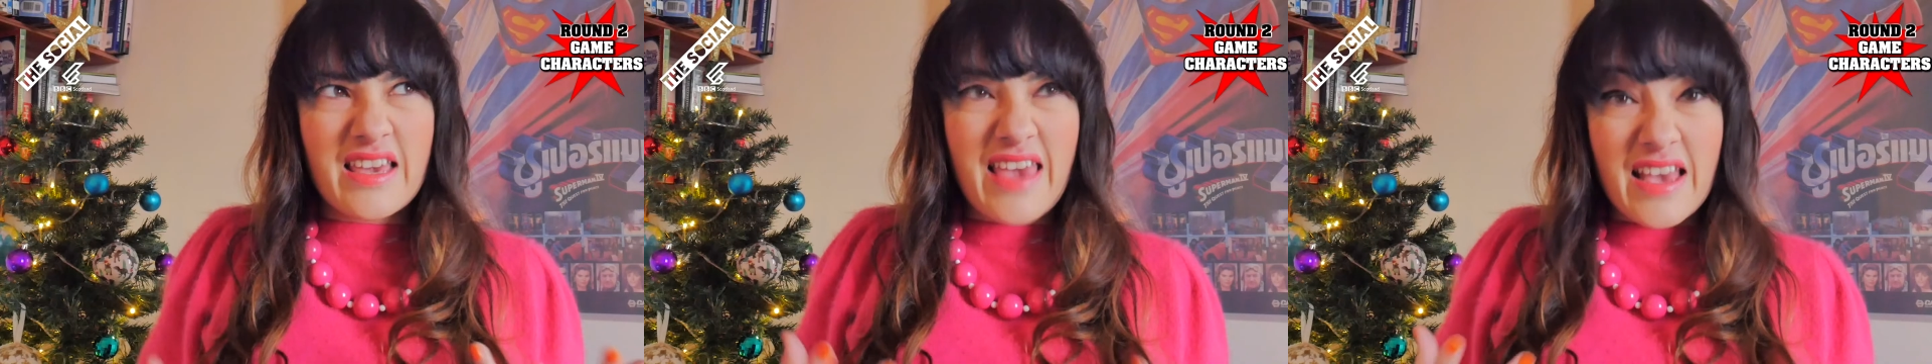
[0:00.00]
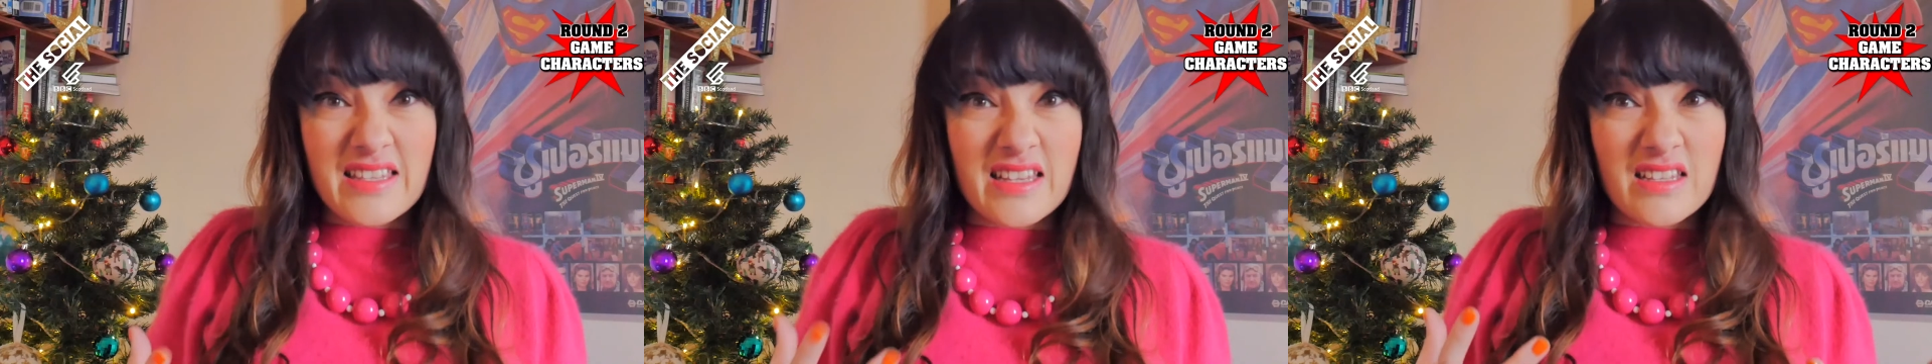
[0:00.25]

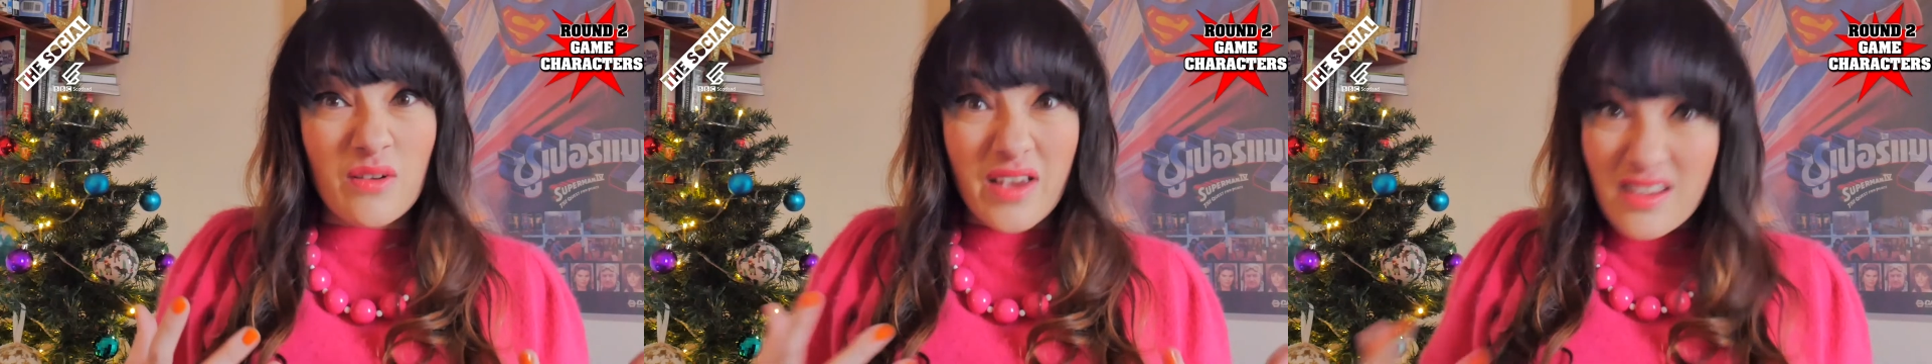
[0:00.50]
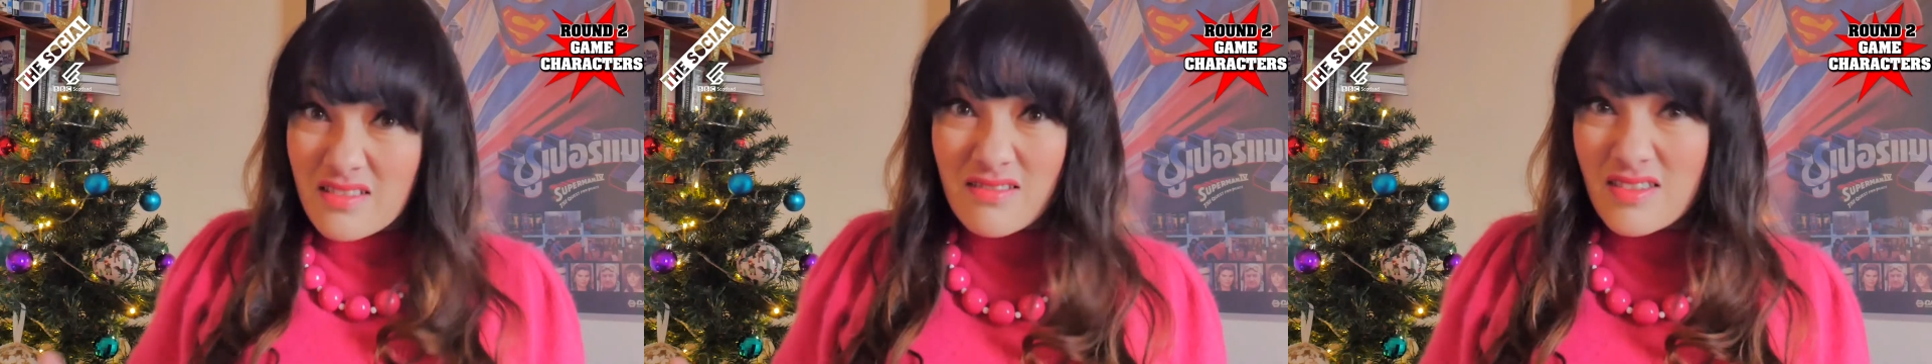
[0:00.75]
guess it's
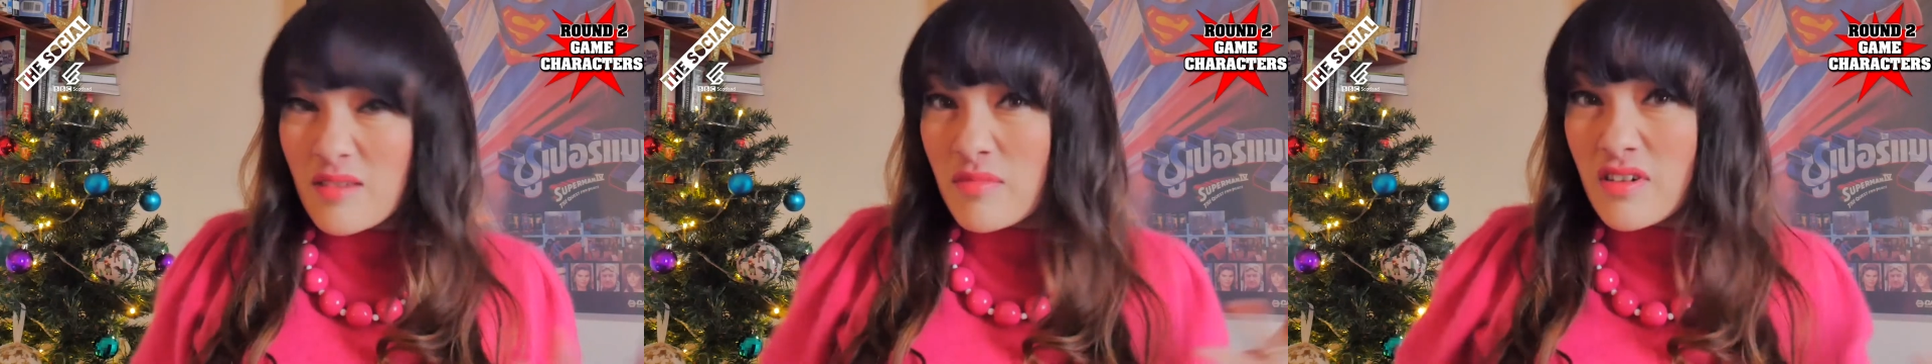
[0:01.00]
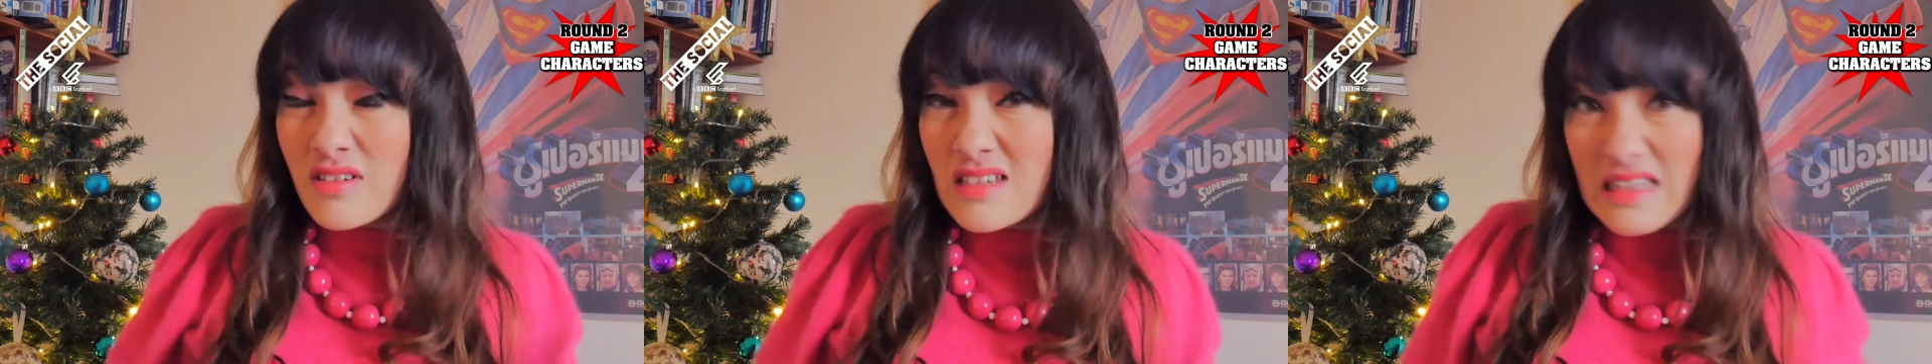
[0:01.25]
quite
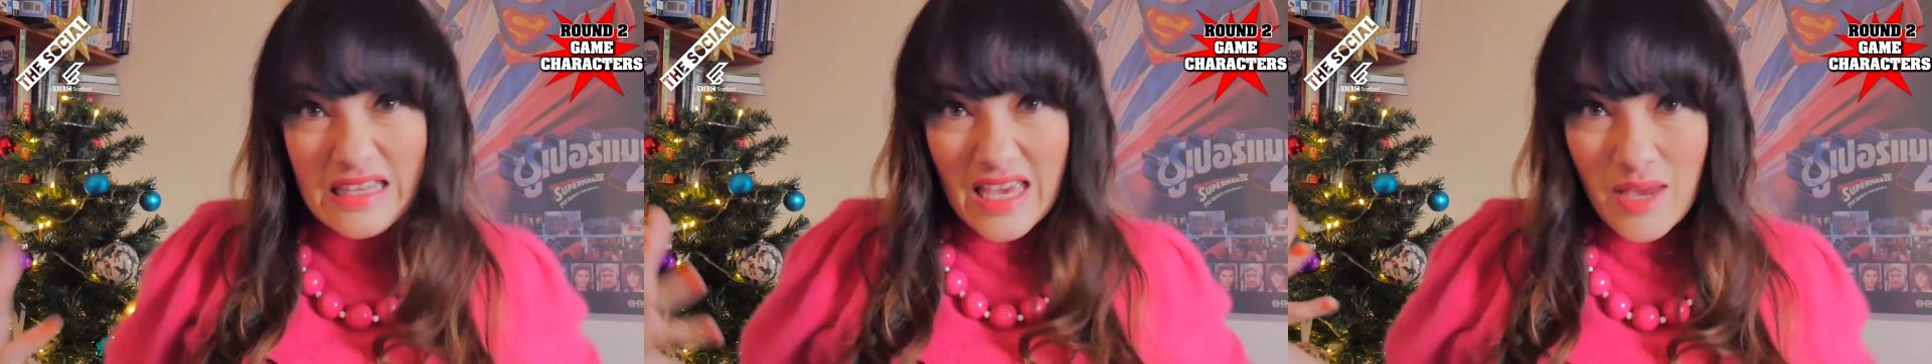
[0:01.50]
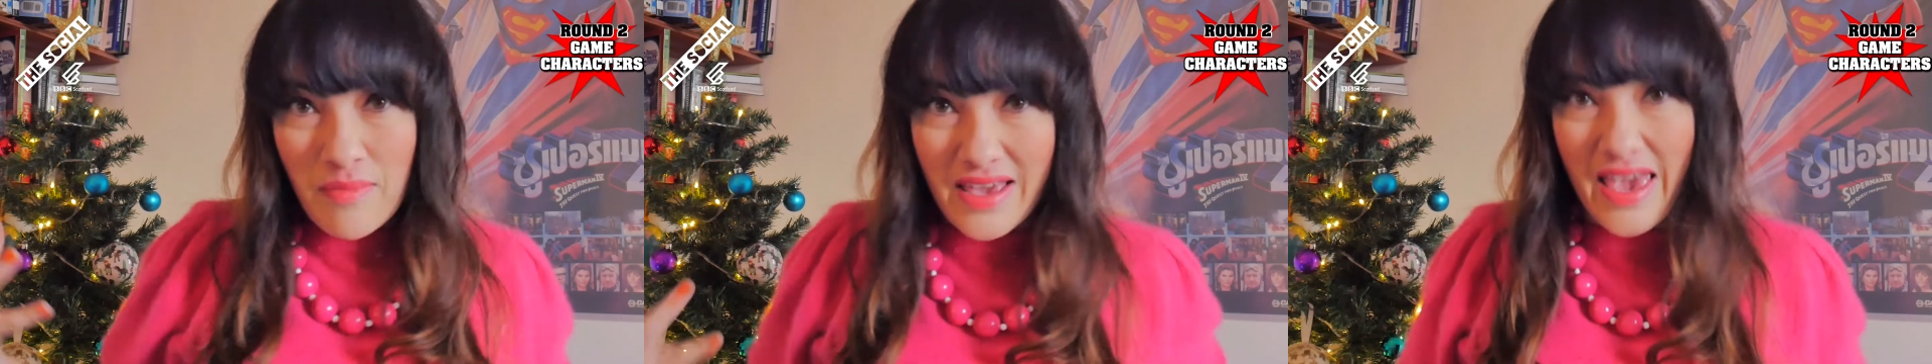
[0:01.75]
similar to the
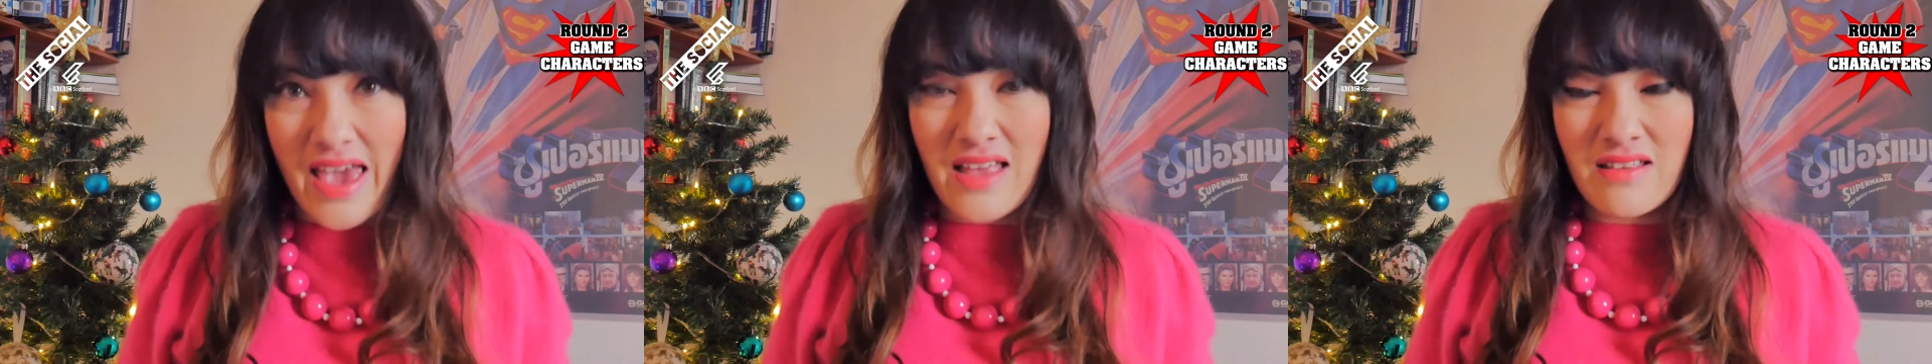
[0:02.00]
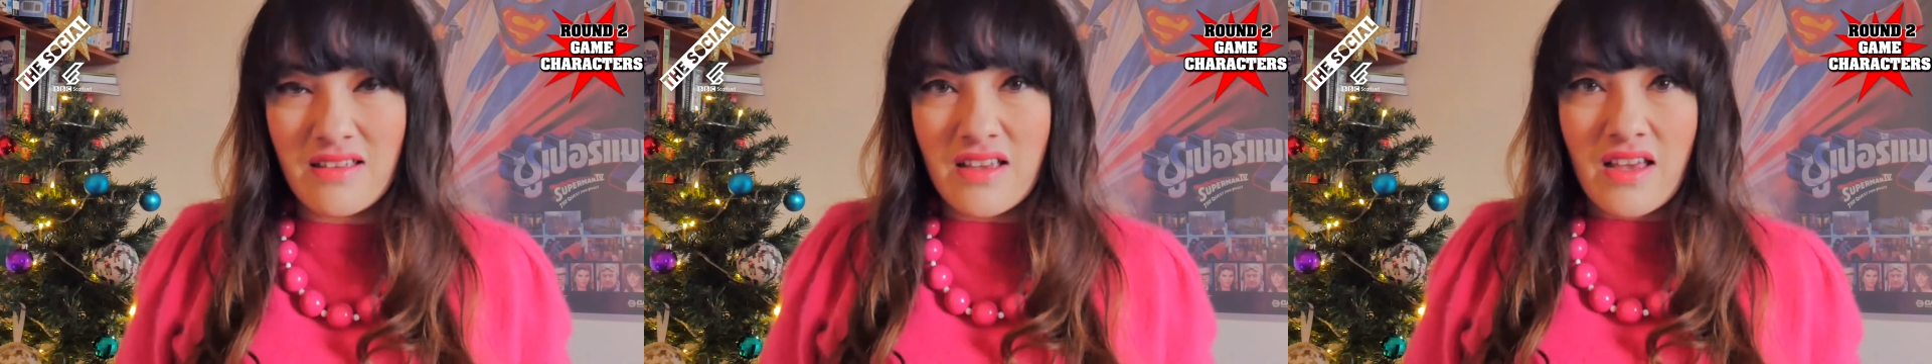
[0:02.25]
game
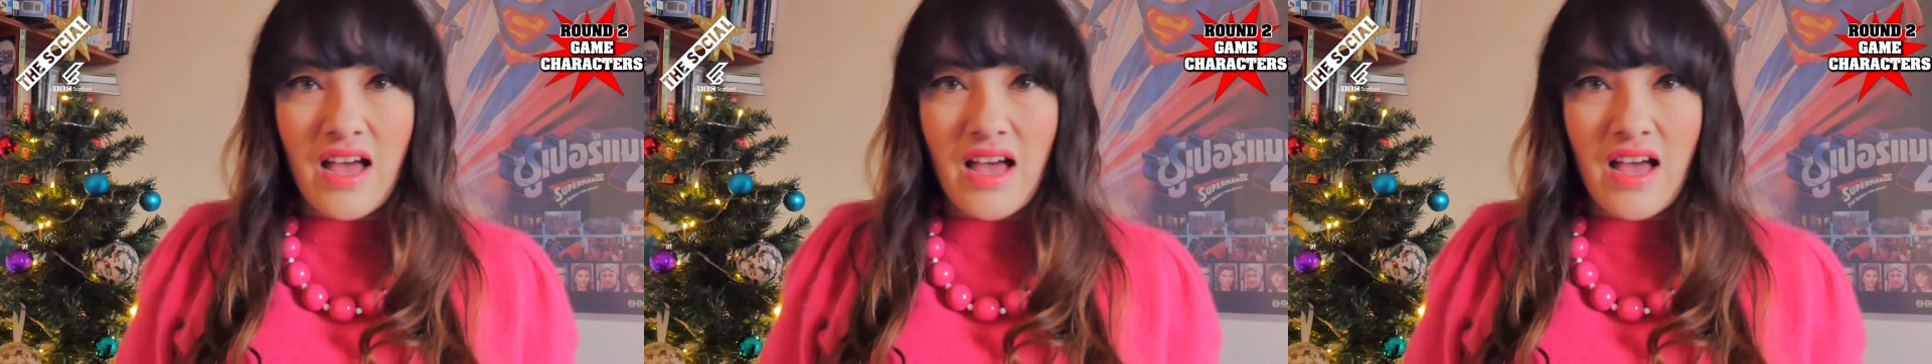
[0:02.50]
again.